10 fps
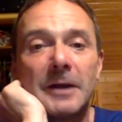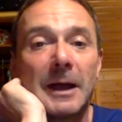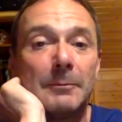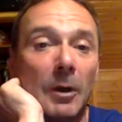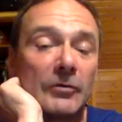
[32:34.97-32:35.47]

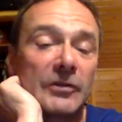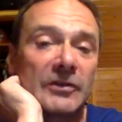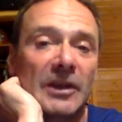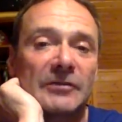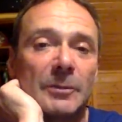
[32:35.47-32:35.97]
And most
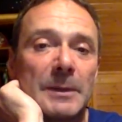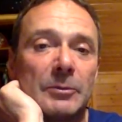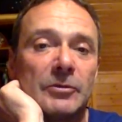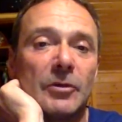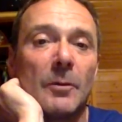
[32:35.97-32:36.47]
successful
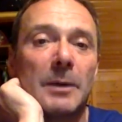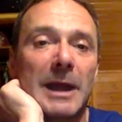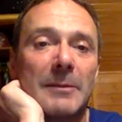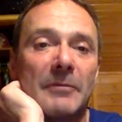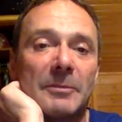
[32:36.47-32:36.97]
people do not
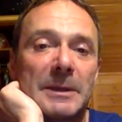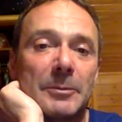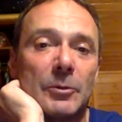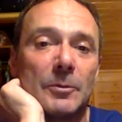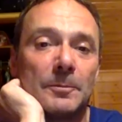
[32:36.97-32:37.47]
blame other
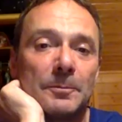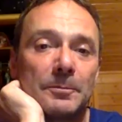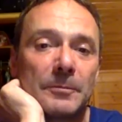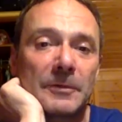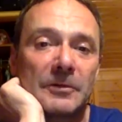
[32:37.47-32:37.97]
people.
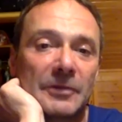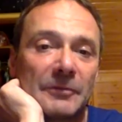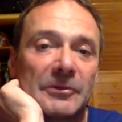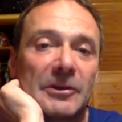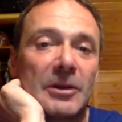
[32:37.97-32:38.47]

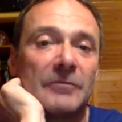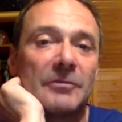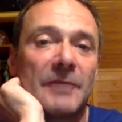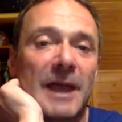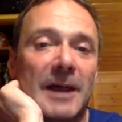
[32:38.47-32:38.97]
Something to learn
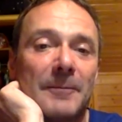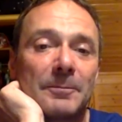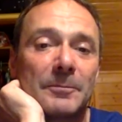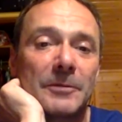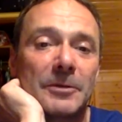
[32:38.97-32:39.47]
from that,
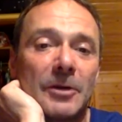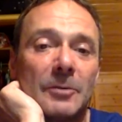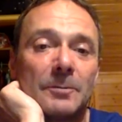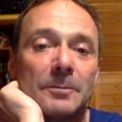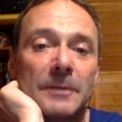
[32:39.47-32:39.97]
you
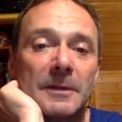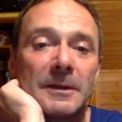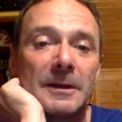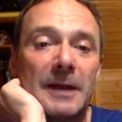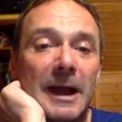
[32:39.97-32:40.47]
know.
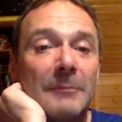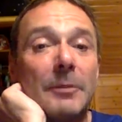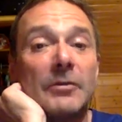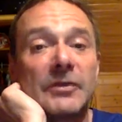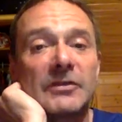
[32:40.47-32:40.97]
And
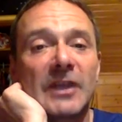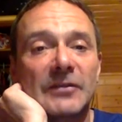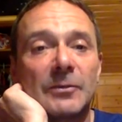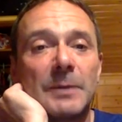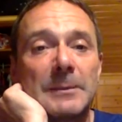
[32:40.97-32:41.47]
most
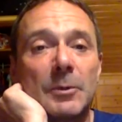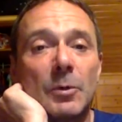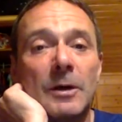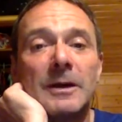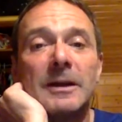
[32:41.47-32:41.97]
successful
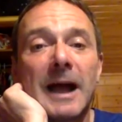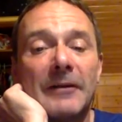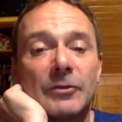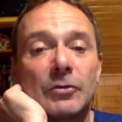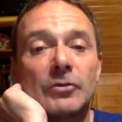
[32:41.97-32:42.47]
people
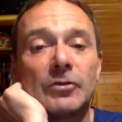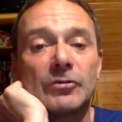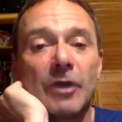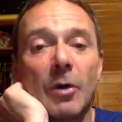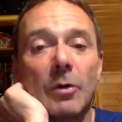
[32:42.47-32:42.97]
have good
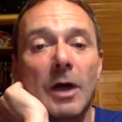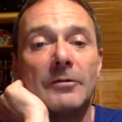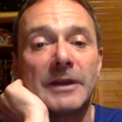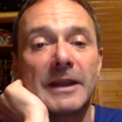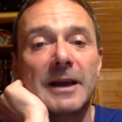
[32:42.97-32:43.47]
control
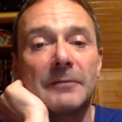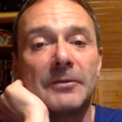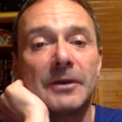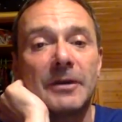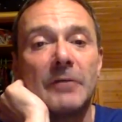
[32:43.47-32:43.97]
over their
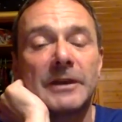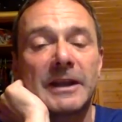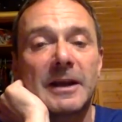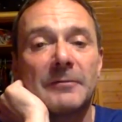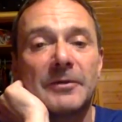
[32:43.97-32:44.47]
comfort
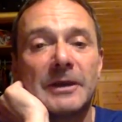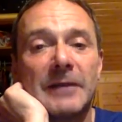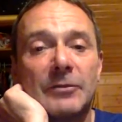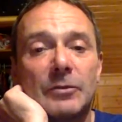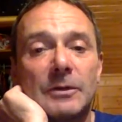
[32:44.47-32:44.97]

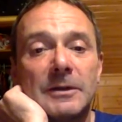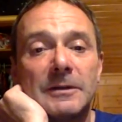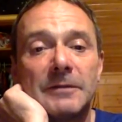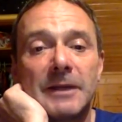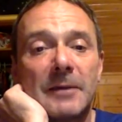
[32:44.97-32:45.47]
level,
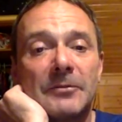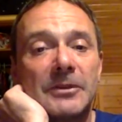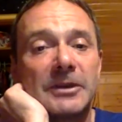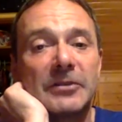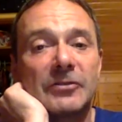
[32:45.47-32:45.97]
their comfort
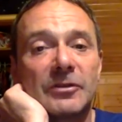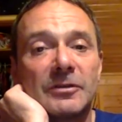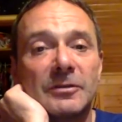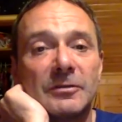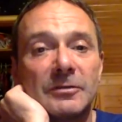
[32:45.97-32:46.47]
addiction,
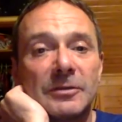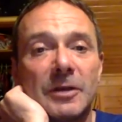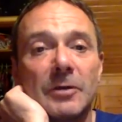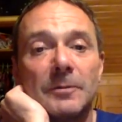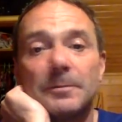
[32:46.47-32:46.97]
you
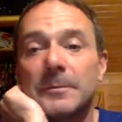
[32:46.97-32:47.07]
know.